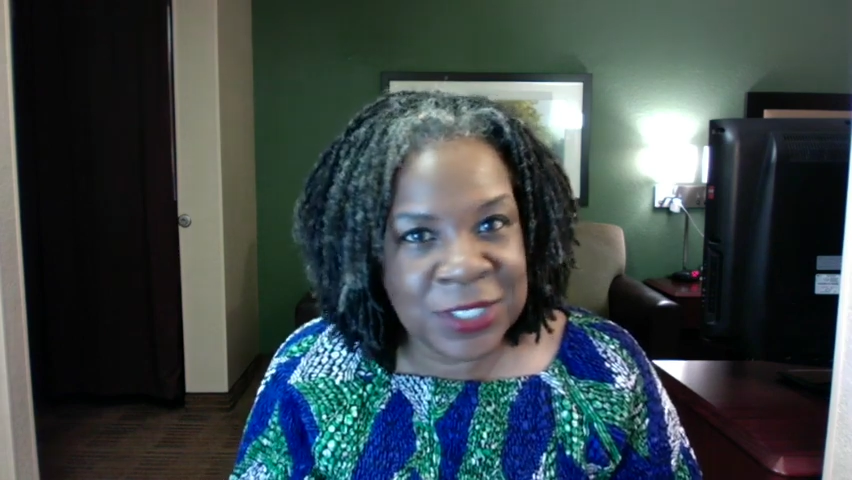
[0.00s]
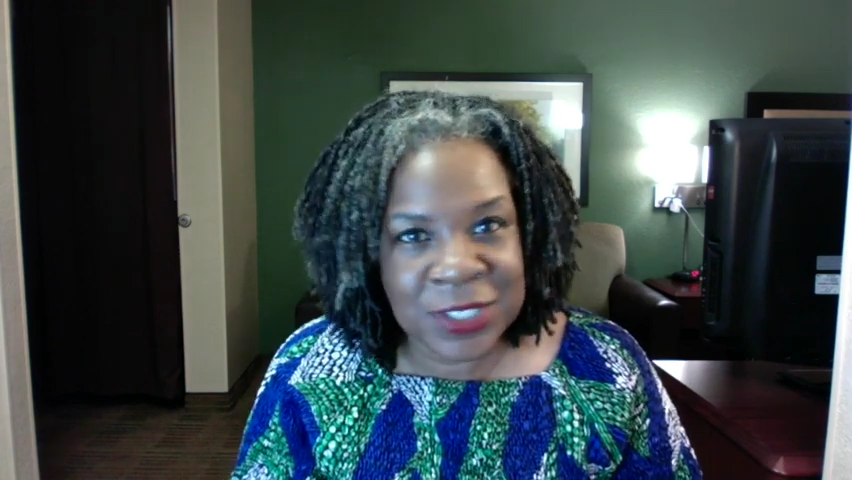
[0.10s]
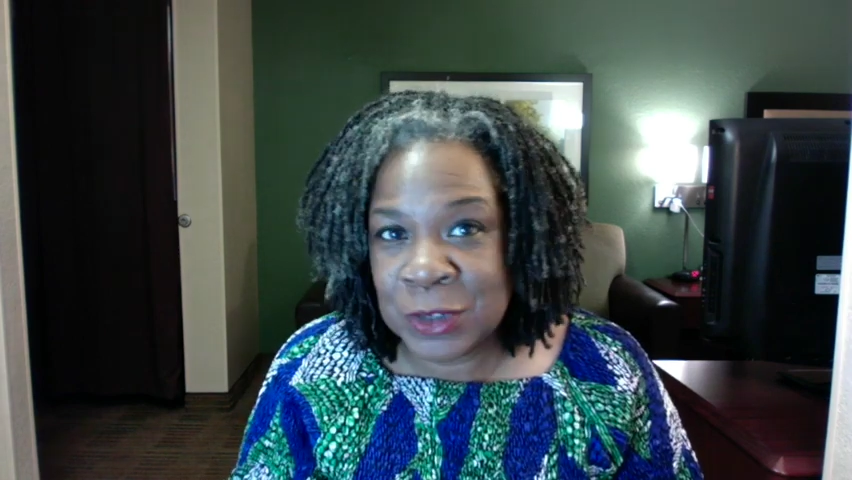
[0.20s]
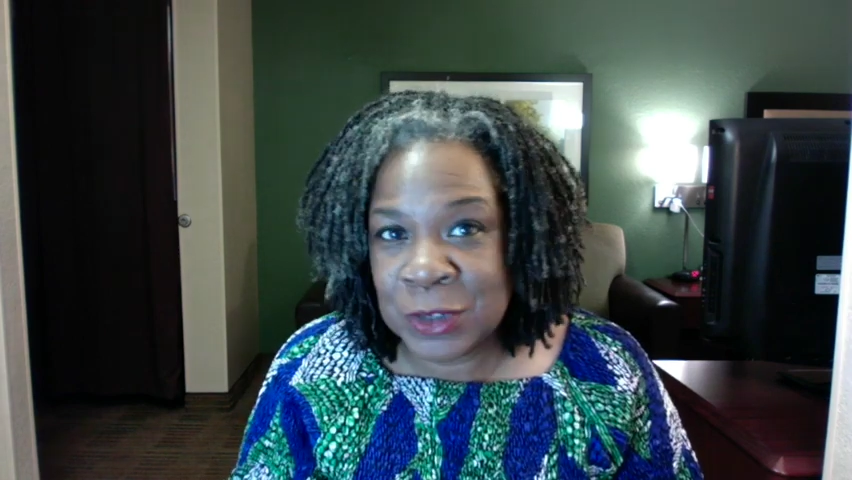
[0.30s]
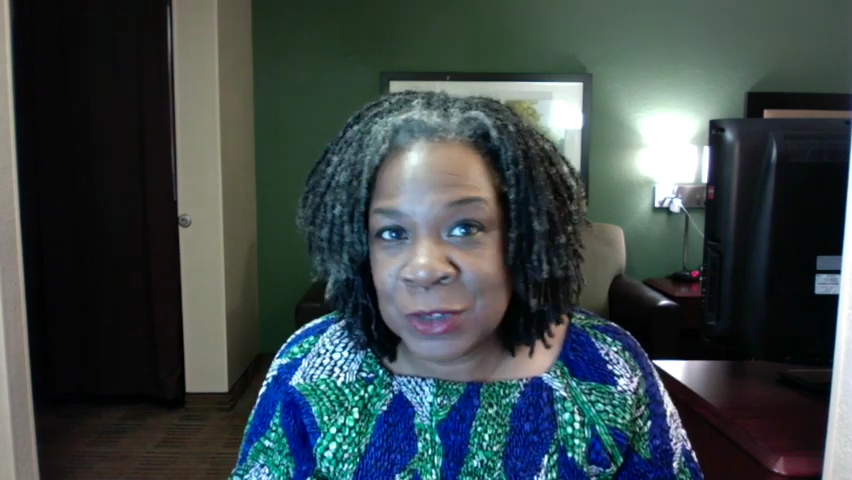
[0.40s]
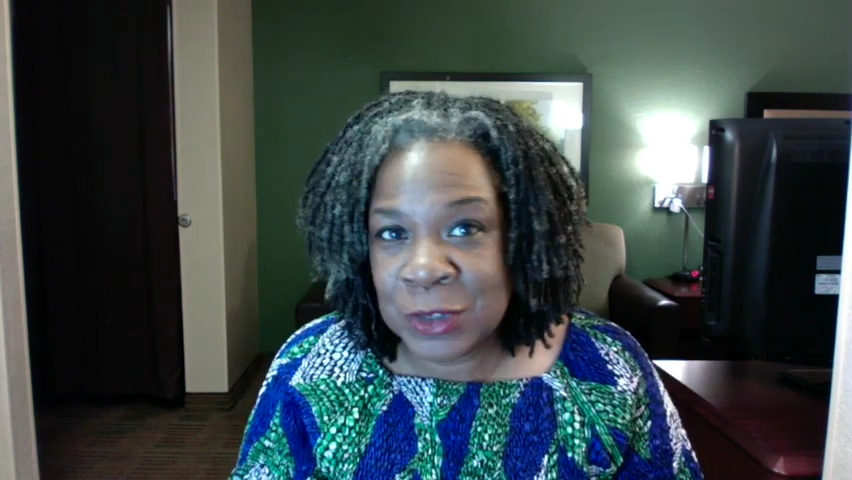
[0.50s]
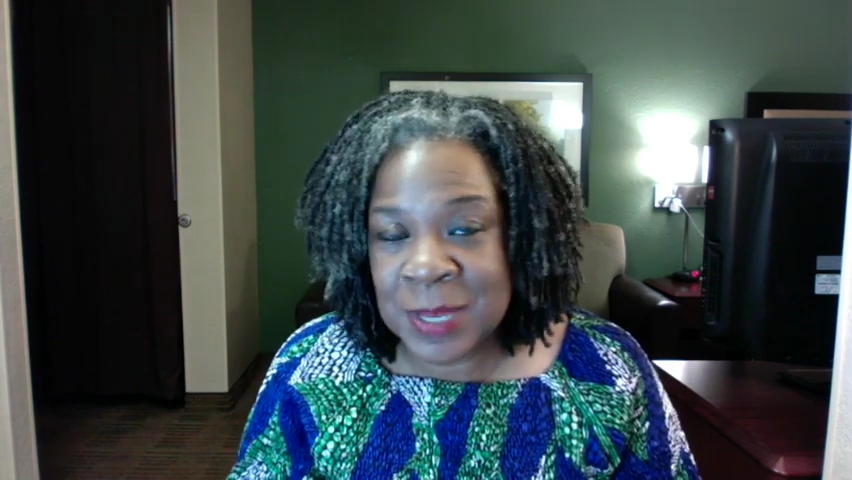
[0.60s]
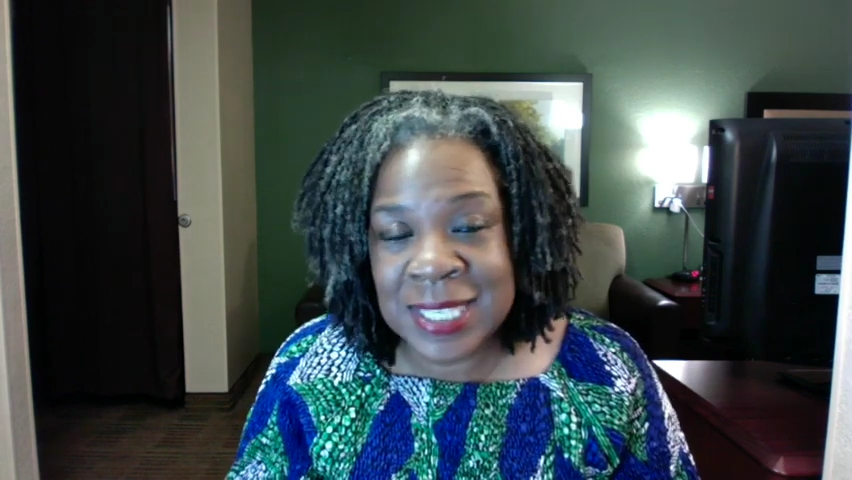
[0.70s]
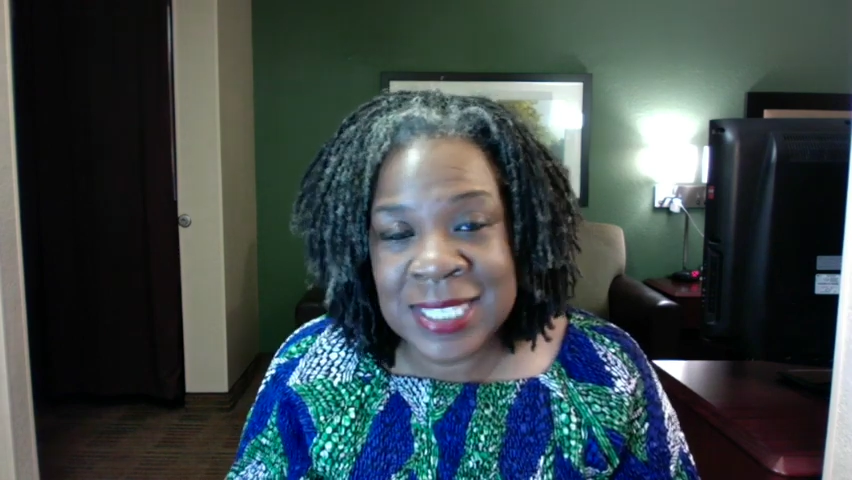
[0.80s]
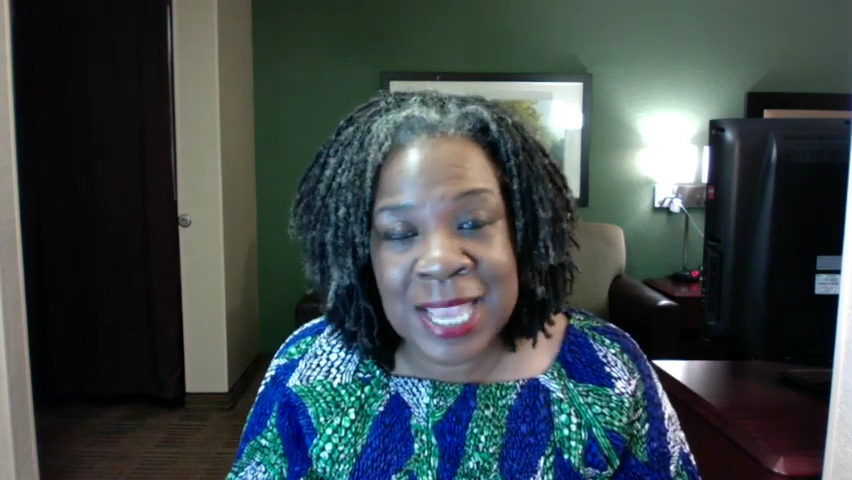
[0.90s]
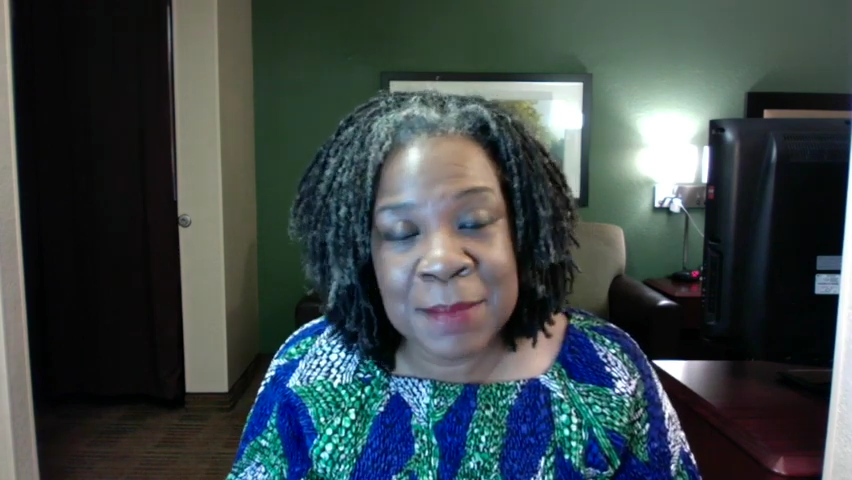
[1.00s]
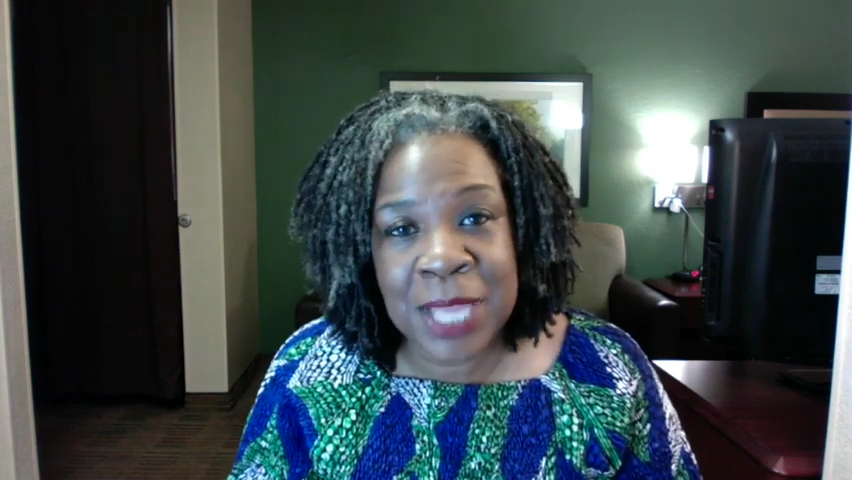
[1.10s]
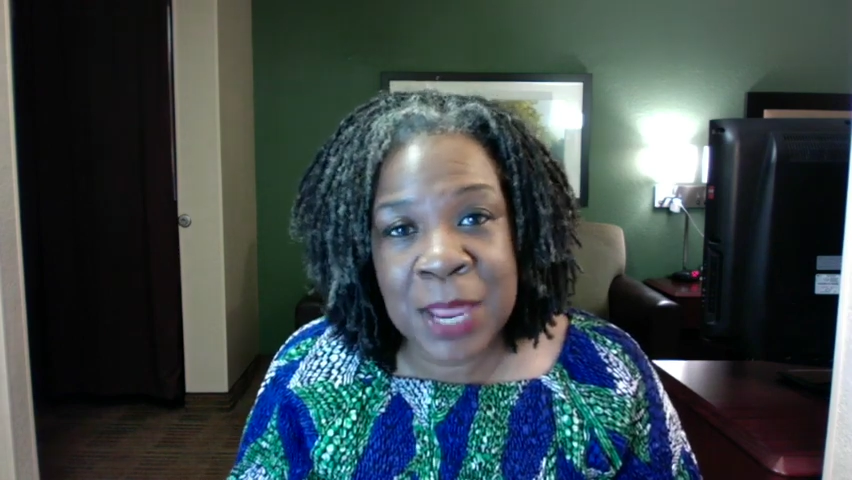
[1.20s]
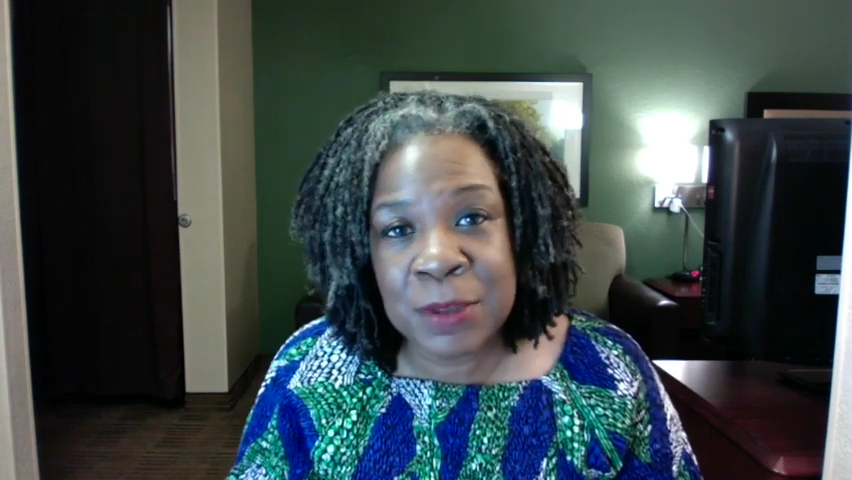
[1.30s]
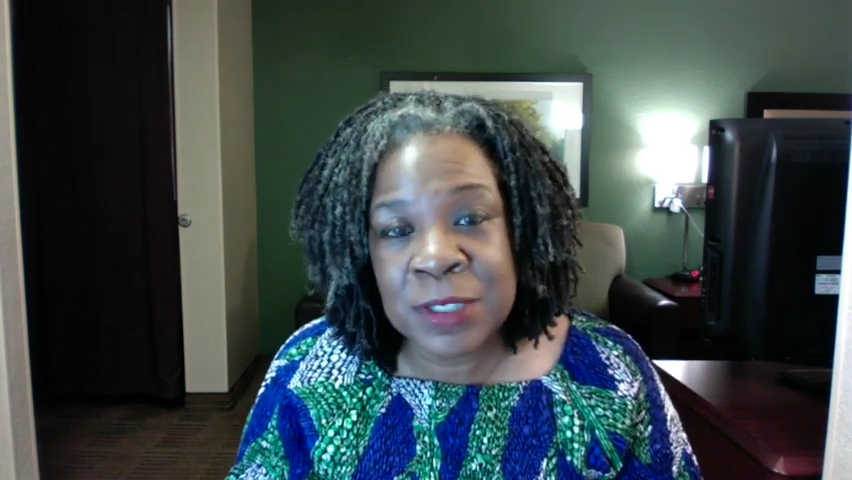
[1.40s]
you're speaking the same language,